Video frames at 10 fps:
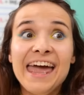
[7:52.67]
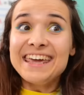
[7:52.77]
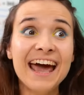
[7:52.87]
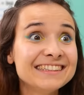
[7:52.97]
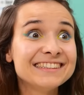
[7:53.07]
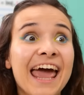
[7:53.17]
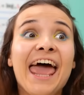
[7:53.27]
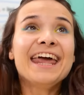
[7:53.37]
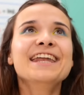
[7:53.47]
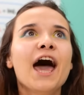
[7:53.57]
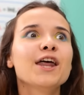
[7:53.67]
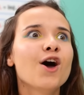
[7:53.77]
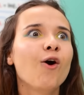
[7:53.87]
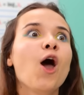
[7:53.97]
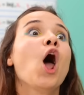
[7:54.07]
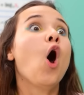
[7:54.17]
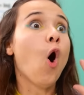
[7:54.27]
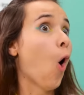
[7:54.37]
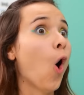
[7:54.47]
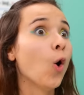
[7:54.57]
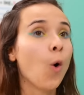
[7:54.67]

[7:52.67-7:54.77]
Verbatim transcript: hand! This is so exciting. I love